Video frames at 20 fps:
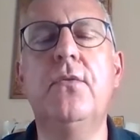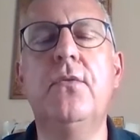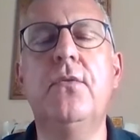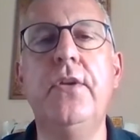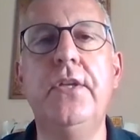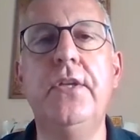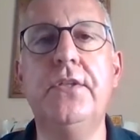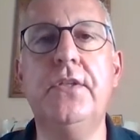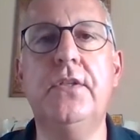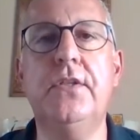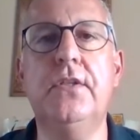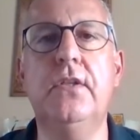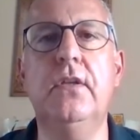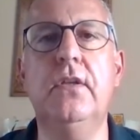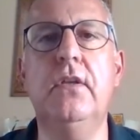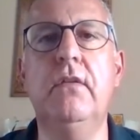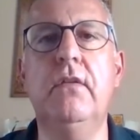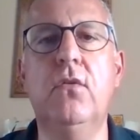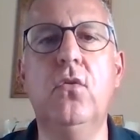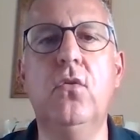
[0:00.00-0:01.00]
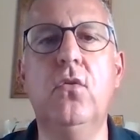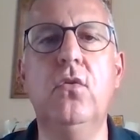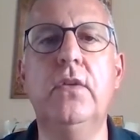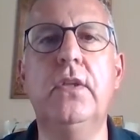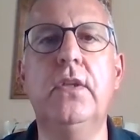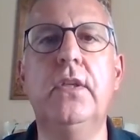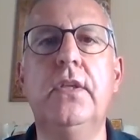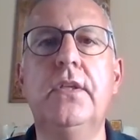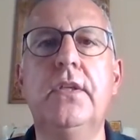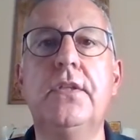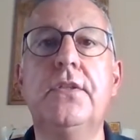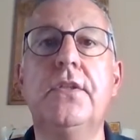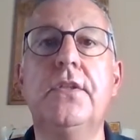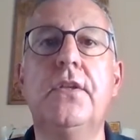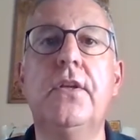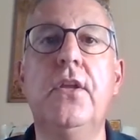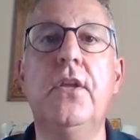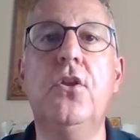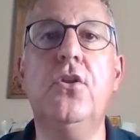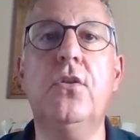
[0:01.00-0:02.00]
the risks involved in the
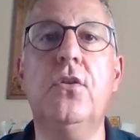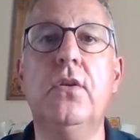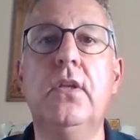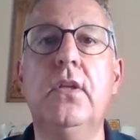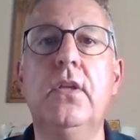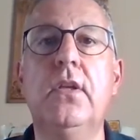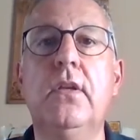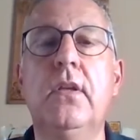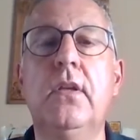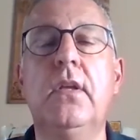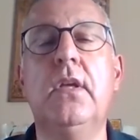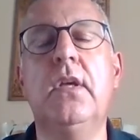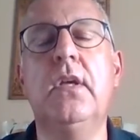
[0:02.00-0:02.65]
international